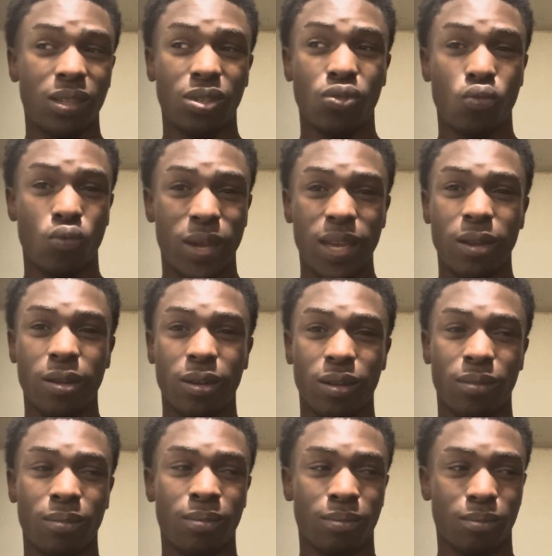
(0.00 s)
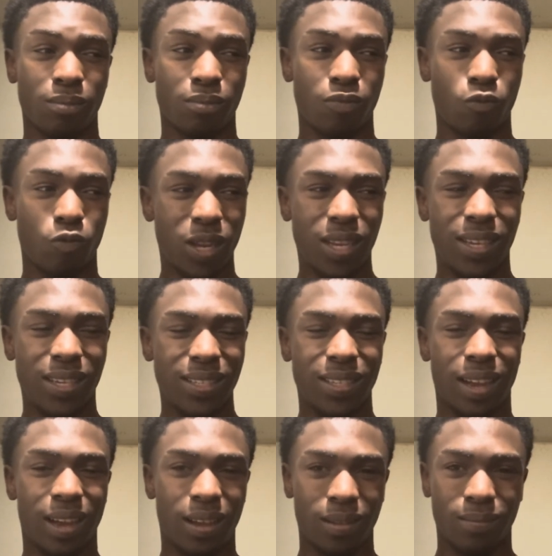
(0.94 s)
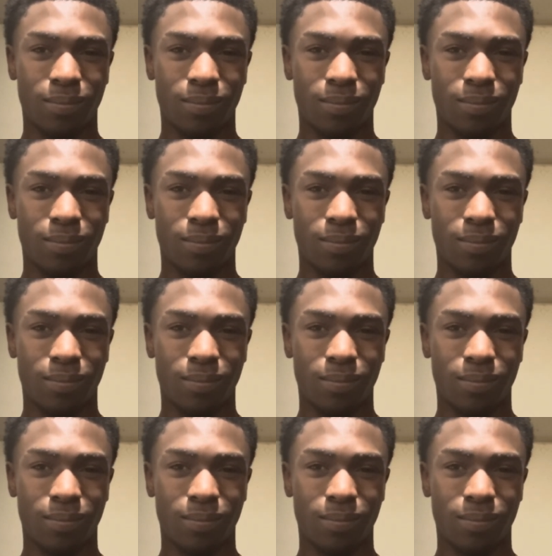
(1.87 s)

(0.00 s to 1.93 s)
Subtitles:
is weird. What is that?